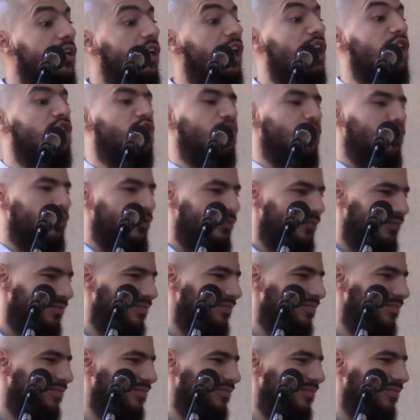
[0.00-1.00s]
issue.
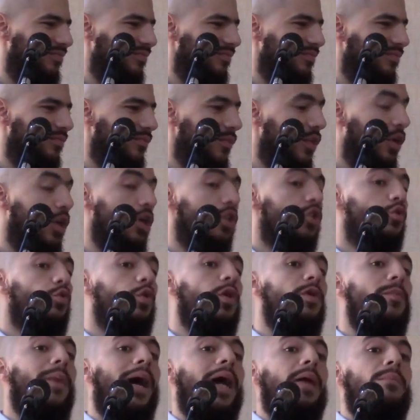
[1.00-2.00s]
Because
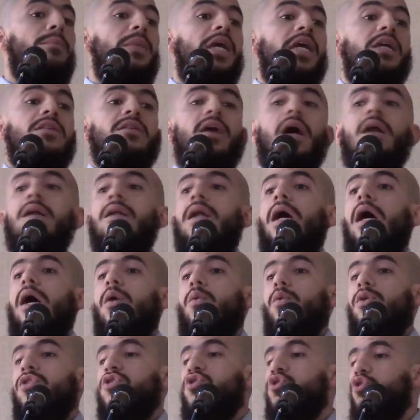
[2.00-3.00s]
we might meet
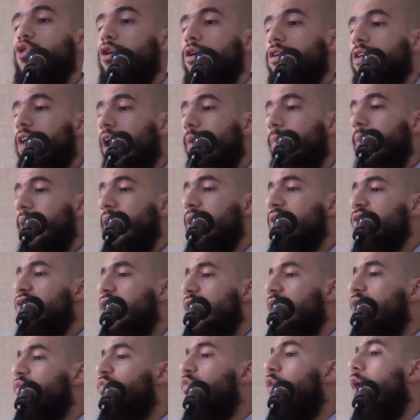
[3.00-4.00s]
Allah with shortcomings
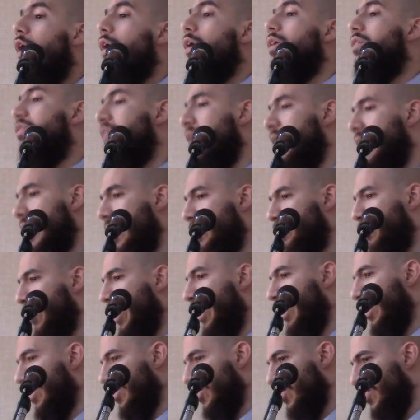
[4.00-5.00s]
in voluntary
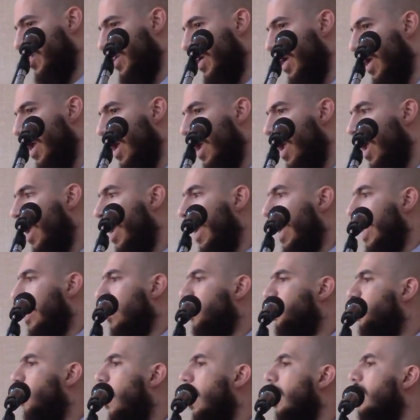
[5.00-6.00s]
prayers,
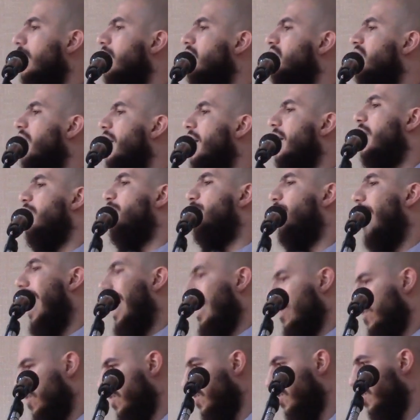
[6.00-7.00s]
in voluntary
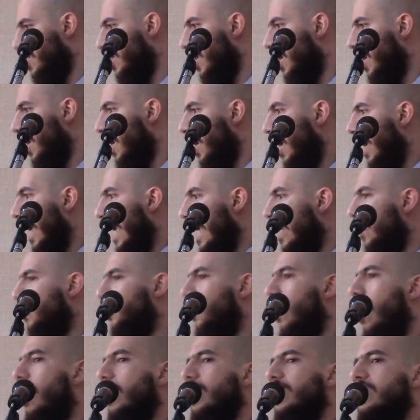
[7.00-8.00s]
fasts,
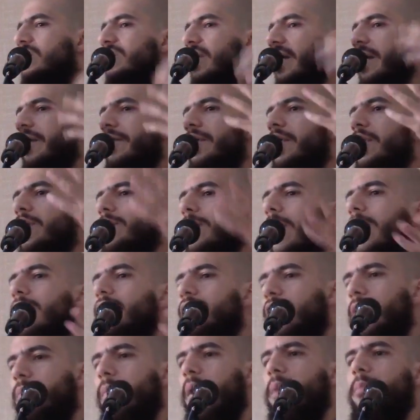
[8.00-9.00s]
in voluntary
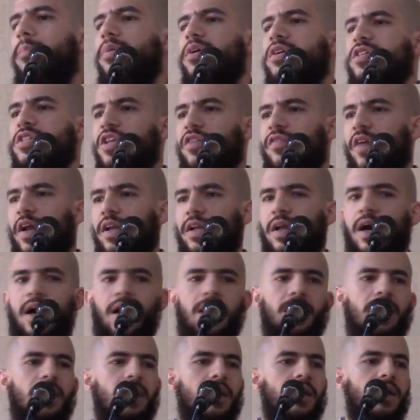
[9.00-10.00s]
remembrance of
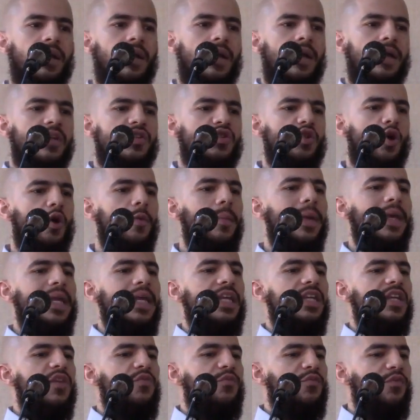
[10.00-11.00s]
Allah. So
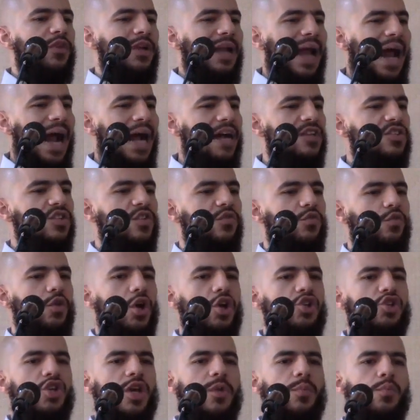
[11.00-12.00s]
many different acts of
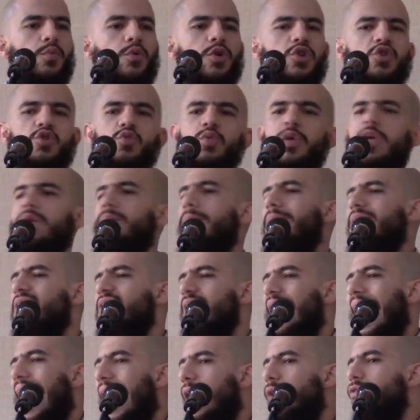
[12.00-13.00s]
worship which we
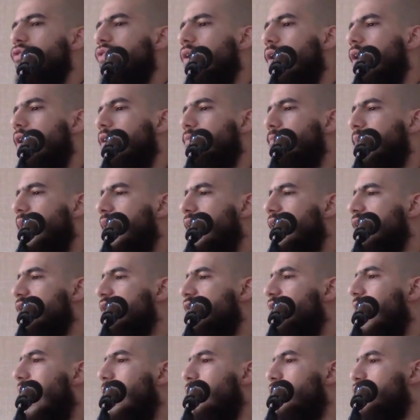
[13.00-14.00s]
miss out on
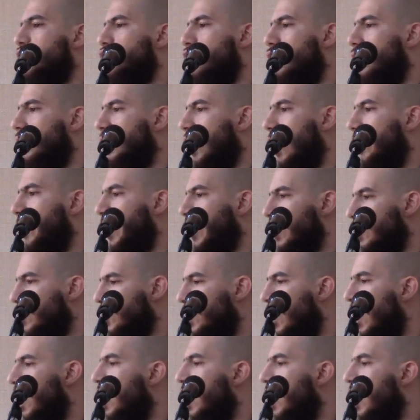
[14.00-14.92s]
because of our shortcomings.